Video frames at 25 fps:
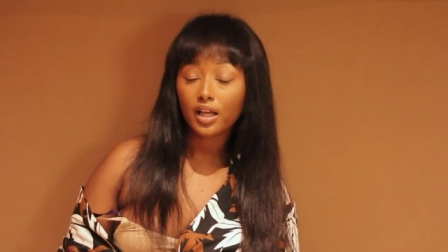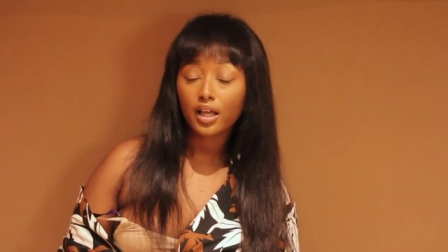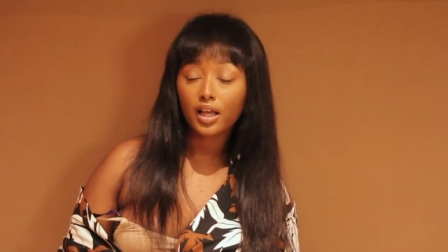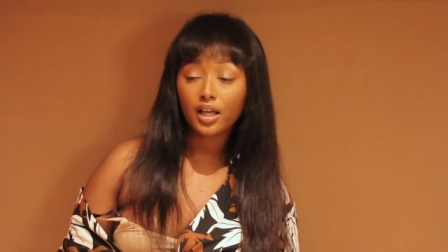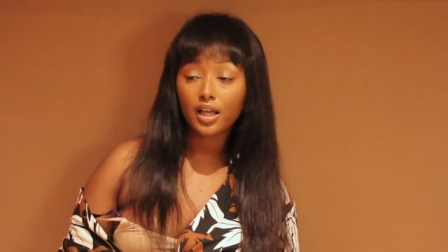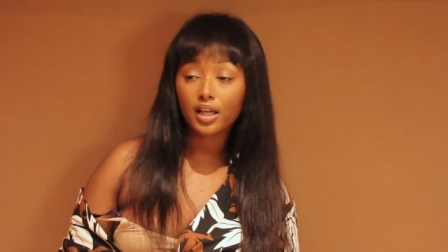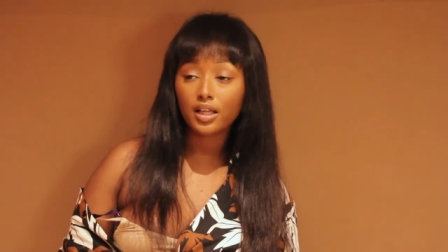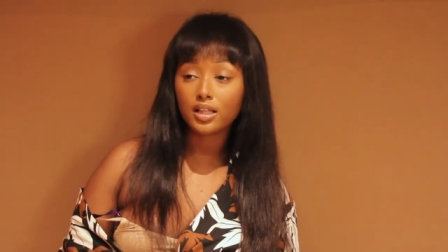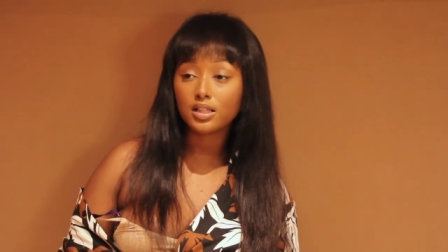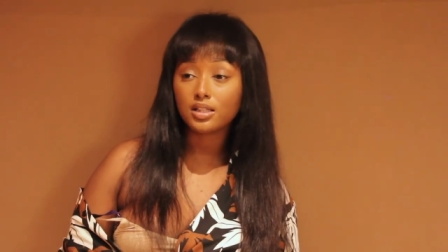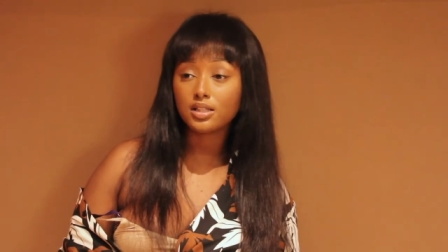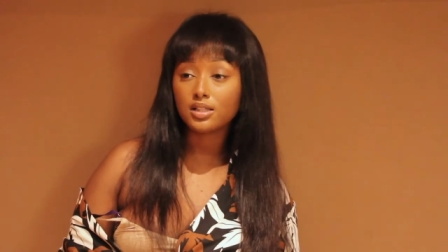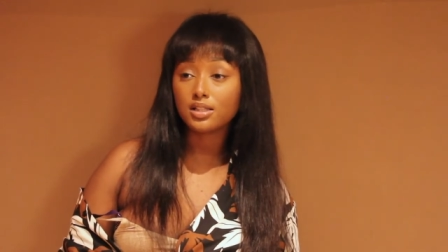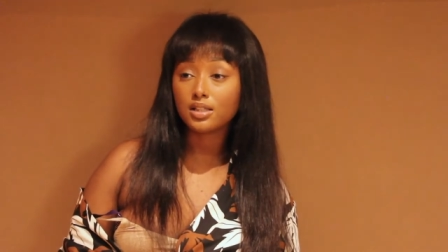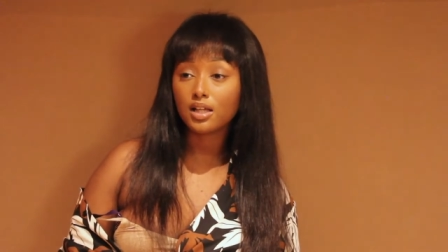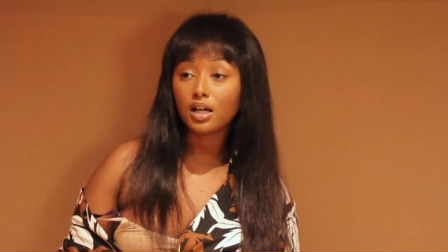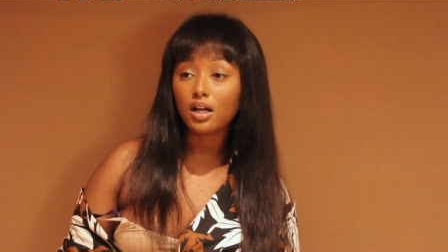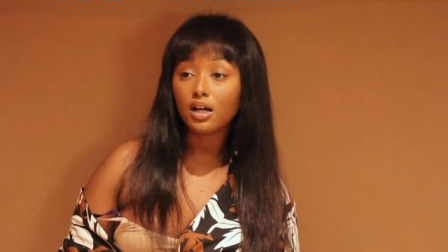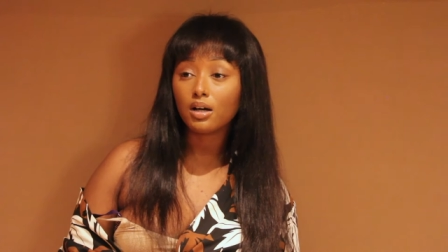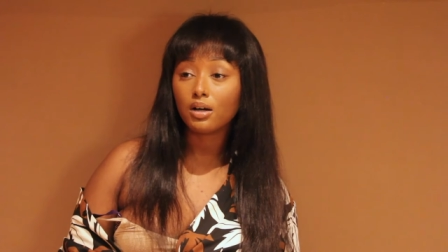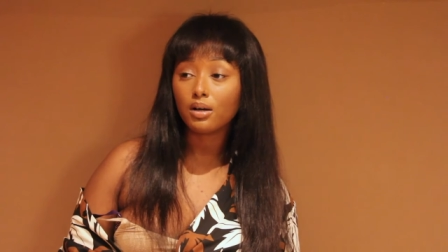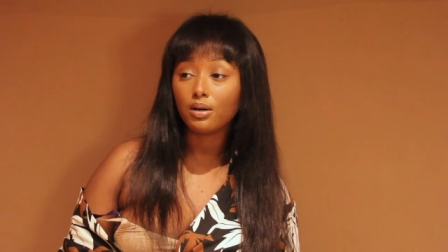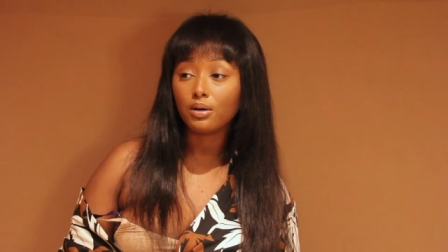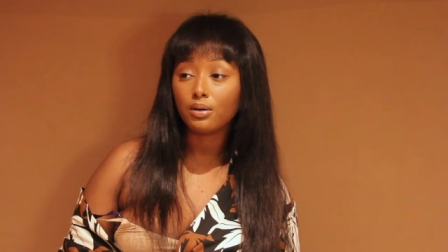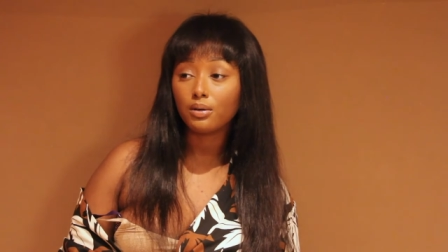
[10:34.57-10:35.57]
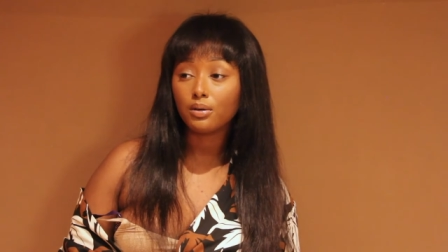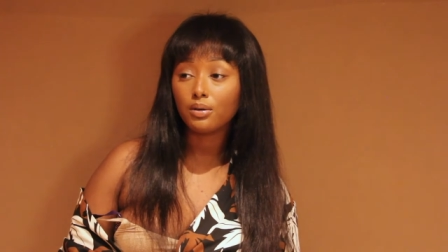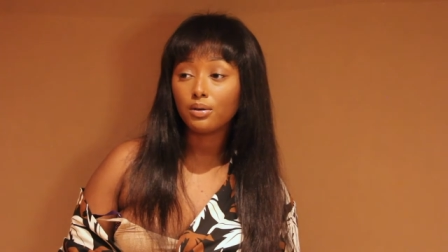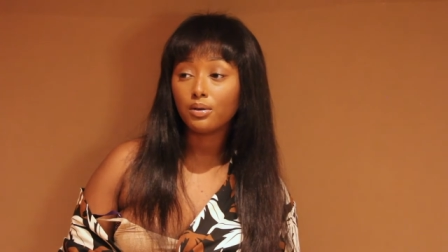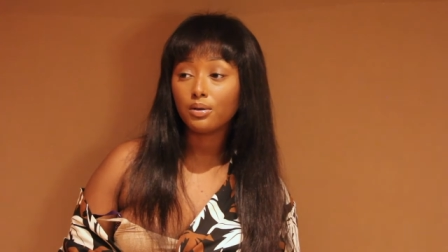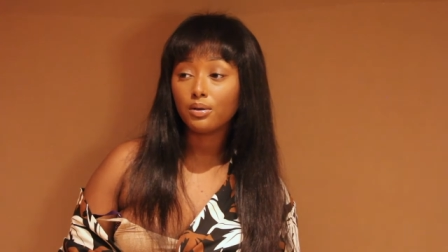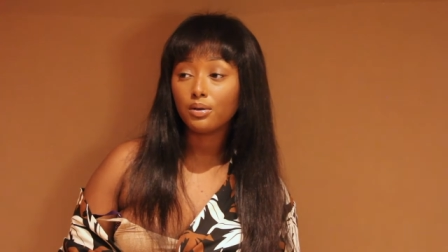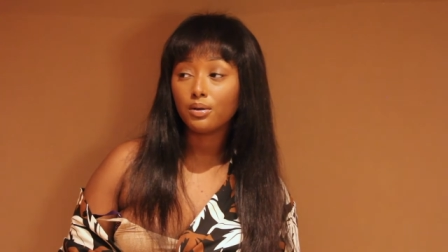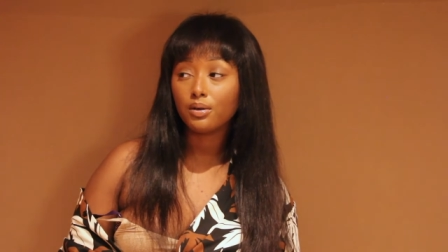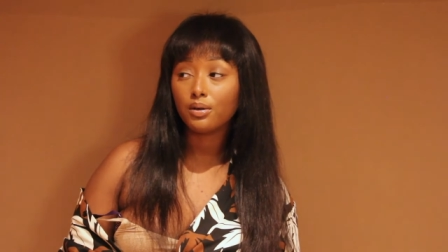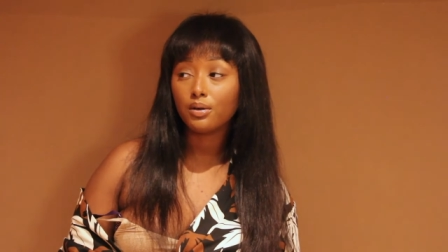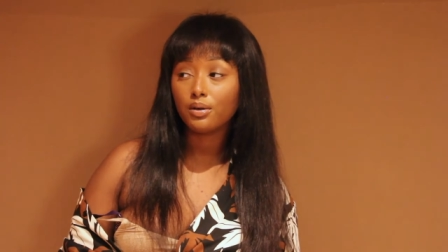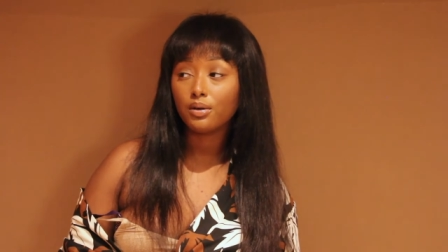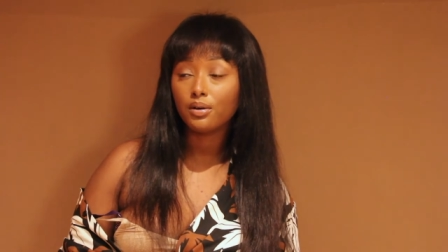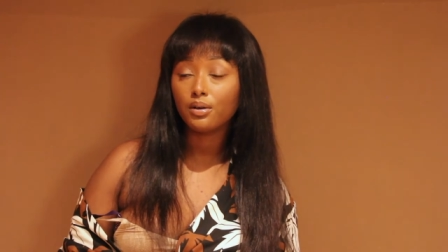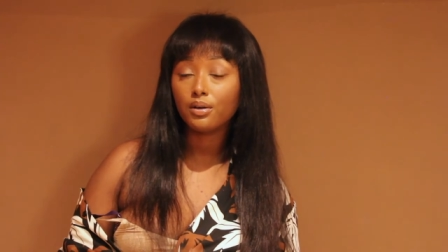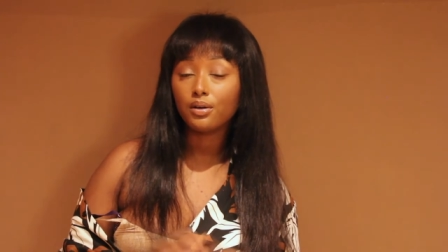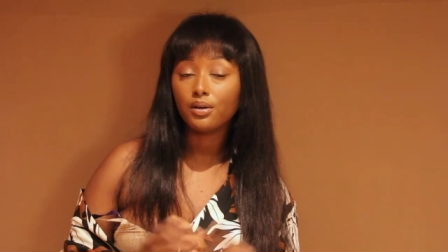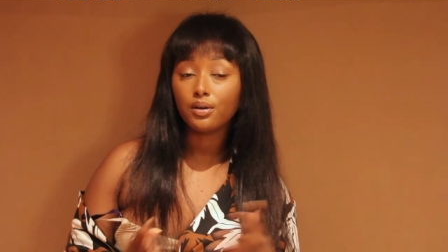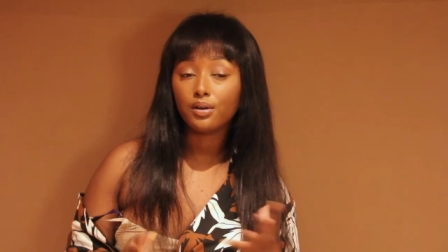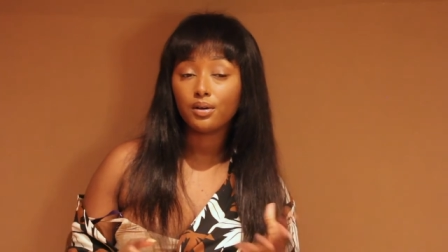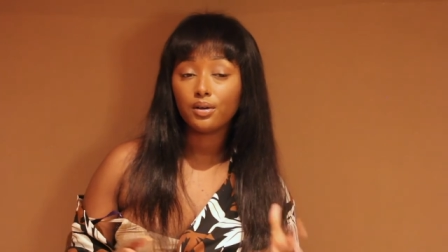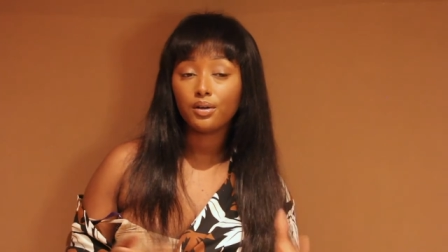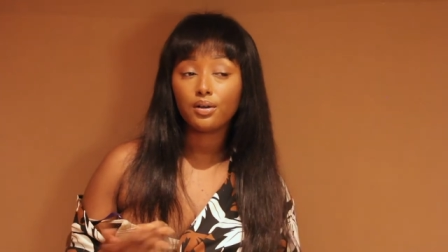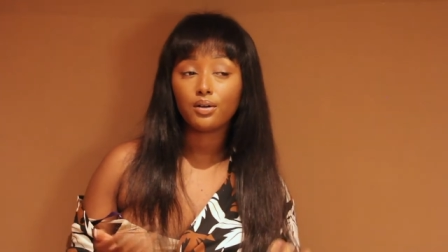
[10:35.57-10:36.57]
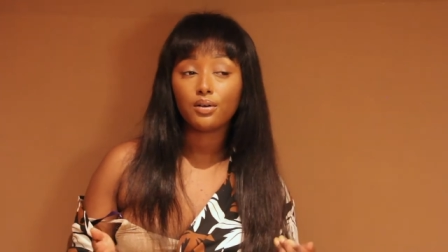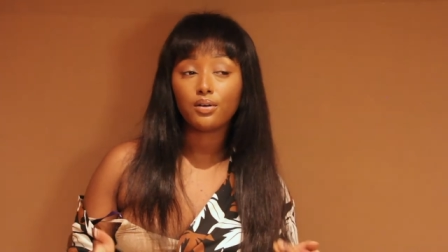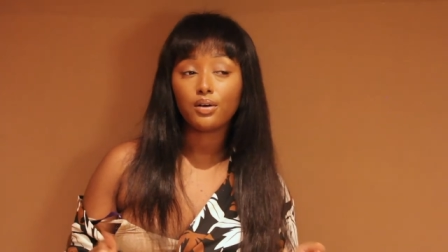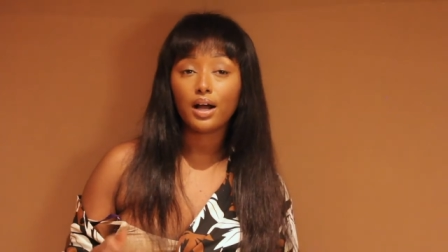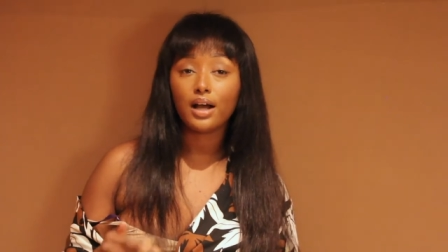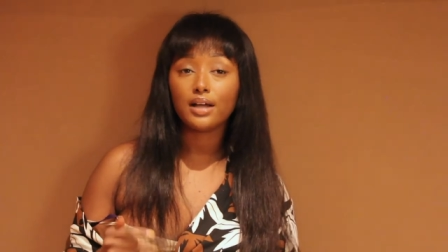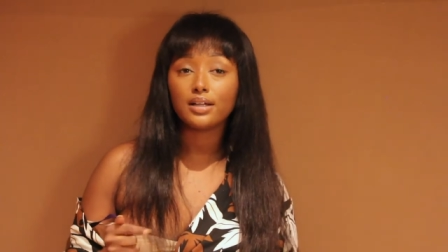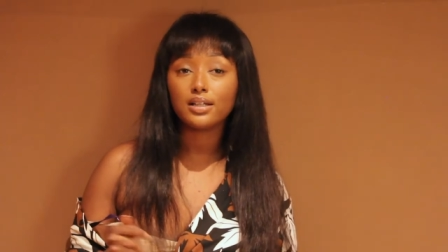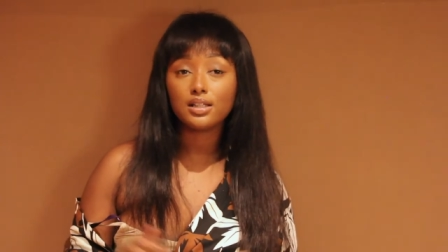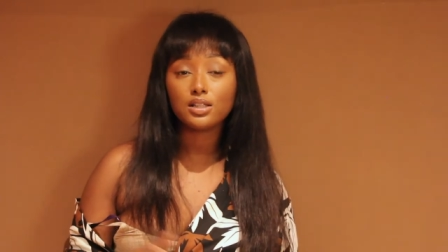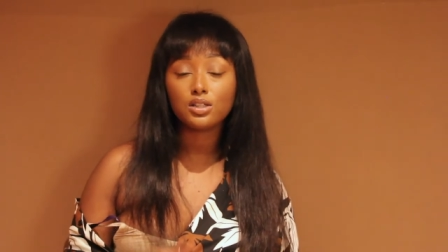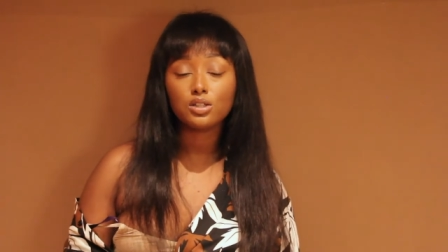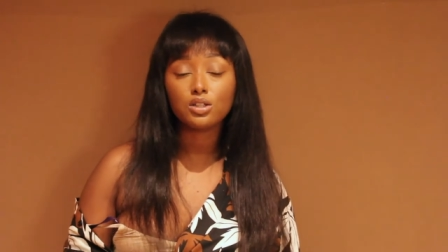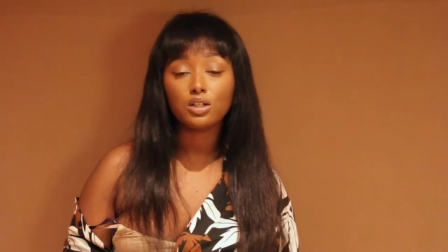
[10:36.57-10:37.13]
And so, I need